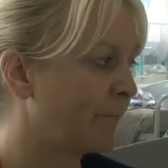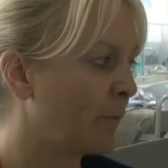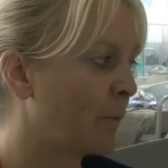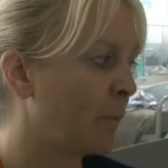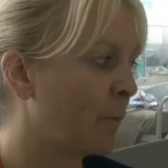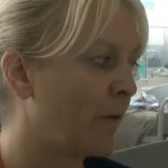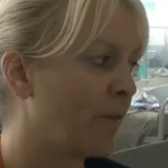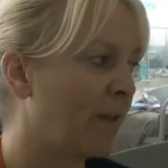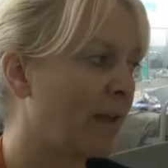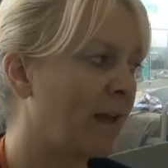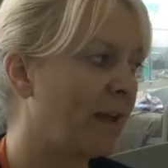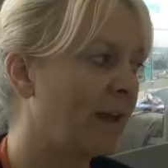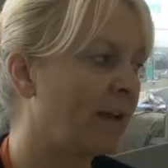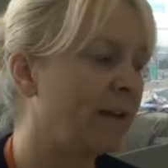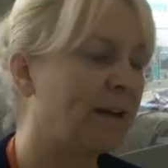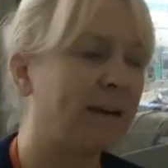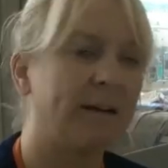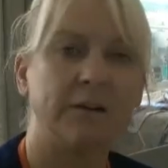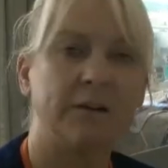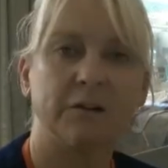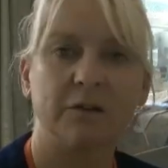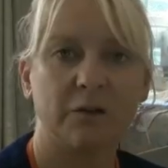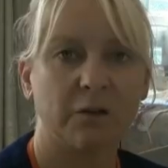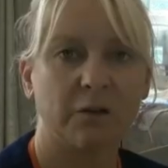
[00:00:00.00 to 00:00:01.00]
whether he
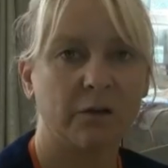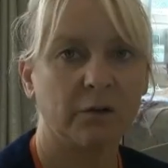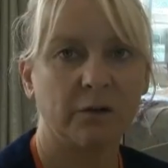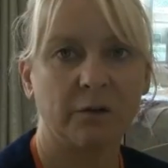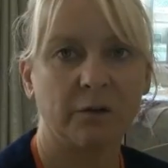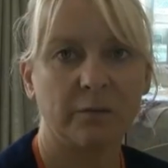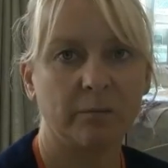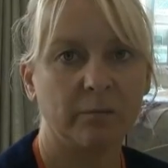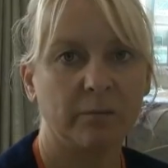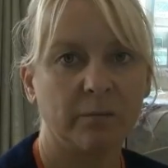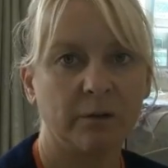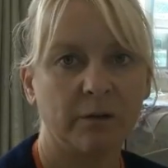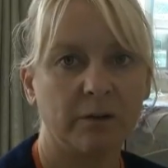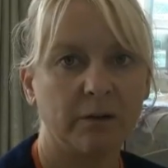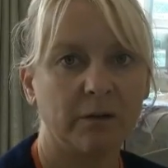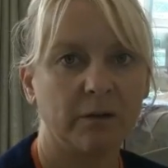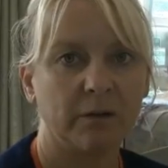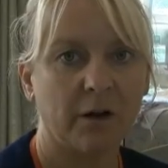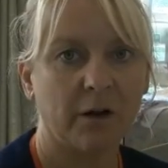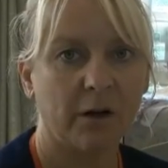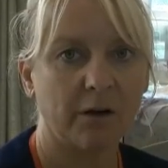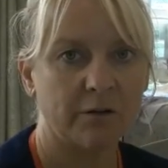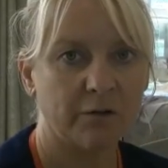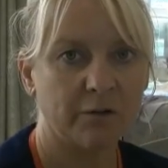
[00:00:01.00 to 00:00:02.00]
needed to
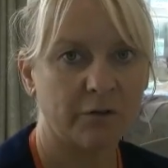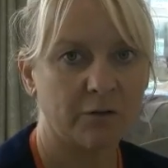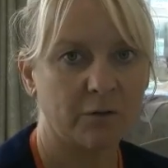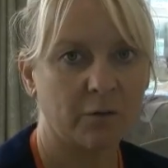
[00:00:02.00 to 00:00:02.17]
go to the